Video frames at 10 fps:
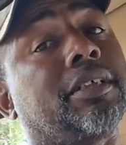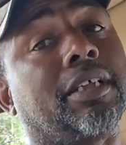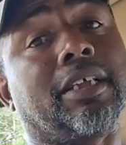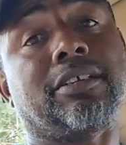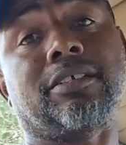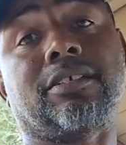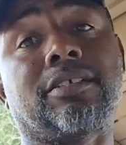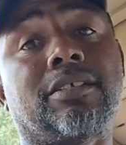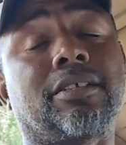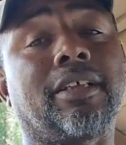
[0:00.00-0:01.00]
it
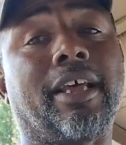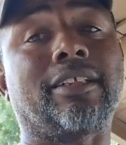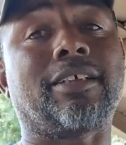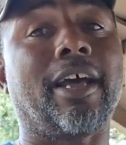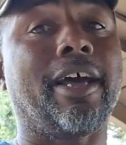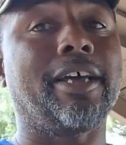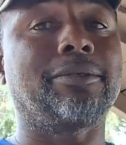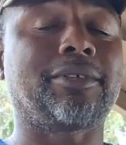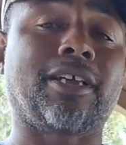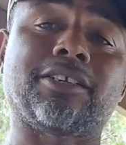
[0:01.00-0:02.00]
just at
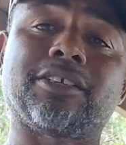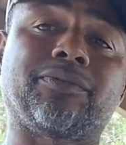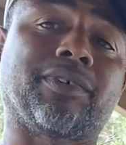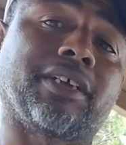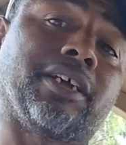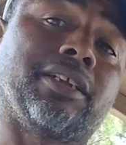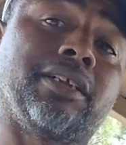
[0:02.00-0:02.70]
times I just forget,